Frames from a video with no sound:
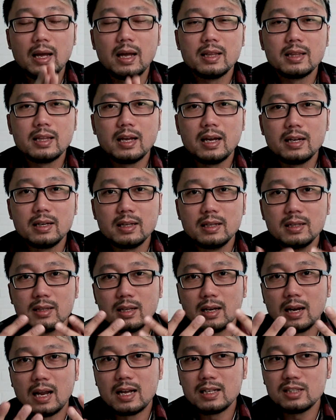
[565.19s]
And then in
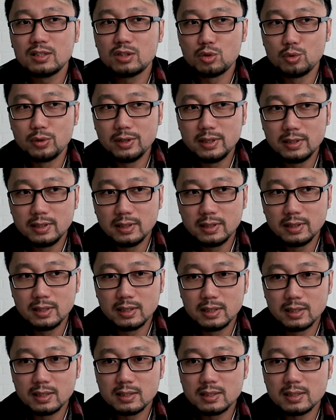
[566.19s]
the last 3
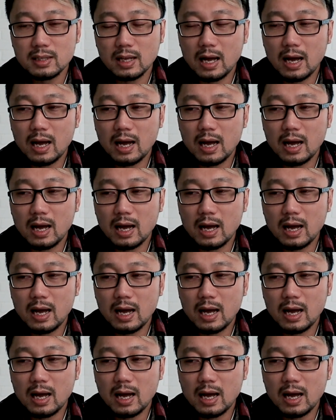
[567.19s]
years,